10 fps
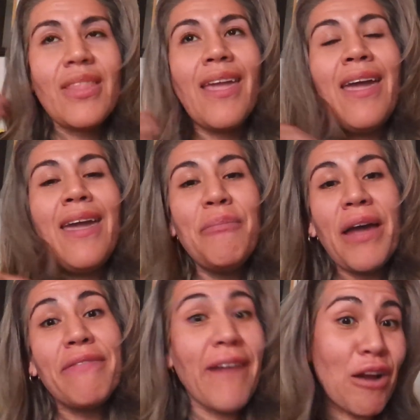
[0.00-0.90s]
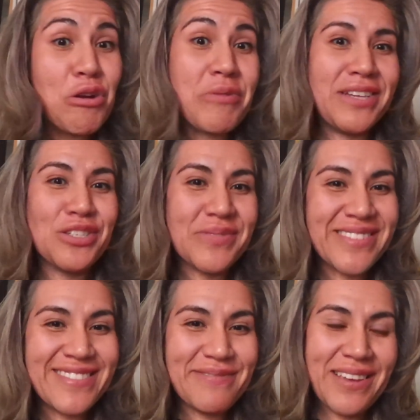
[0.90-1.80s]
and my flower
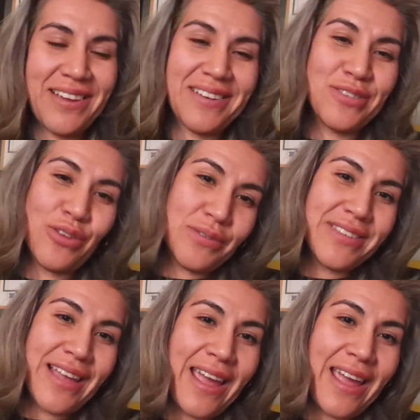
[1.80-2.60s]
arrangements, because those